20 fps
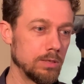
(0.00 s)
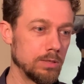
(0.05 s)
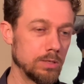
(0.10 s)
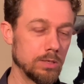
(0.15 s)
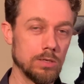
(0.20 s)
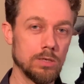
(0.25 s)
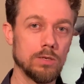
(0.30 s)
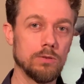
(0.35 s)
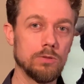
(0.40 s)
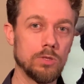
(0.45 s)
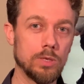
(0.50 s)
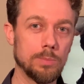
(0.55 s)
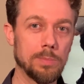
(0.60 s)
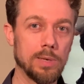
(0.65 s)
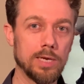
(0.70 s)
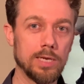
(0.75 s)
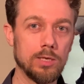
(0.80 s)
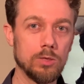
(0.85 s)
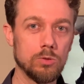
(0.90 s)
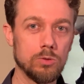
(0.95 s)

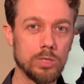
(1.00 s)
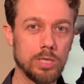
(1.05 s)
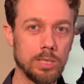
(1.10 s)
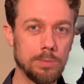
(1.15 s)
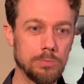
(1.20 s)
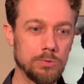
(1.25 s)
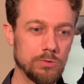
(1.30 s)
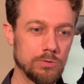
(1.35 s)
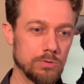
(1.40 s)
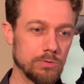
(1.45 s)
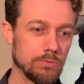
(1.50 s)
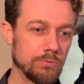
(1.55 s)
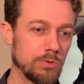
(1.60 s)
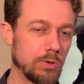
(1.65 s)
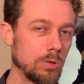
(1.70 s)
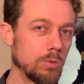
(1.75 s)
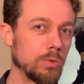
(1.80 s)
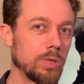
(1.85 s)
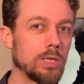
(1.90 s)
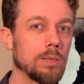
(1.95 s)
my heel keeps
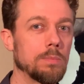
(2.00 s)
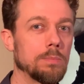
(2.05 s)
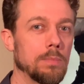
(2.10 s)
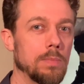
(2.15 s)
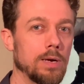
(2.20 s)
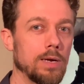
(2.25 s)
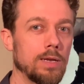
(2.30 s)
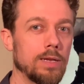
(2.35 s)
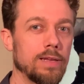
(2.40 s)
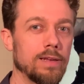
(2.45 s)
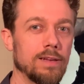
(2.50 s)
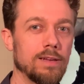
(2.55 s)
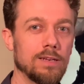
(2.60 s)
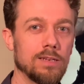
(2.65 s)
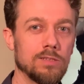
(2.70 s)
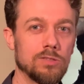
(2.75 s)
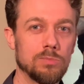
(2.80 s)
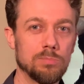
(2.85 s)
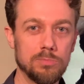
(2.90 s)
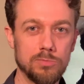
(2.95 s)
following my
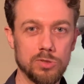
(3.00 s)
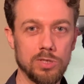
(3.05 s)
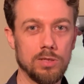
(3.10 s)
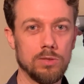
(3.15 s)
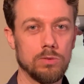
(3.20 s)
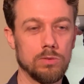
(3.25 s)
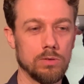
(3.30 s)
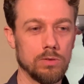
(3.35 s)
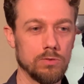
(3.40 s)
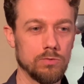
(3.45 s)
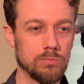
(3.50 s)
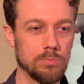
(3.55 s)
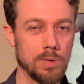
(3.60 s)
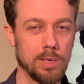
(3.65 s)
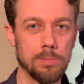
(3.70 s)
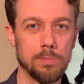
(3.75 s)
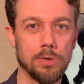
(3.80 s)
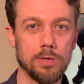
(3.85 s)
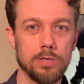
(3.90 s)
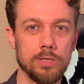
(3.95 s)
center of
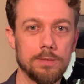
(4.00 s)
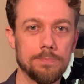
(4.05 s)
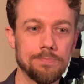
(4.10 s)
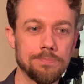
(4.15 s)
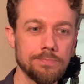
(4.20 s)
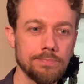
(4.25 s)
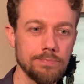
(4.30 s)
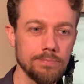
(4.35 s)
my body.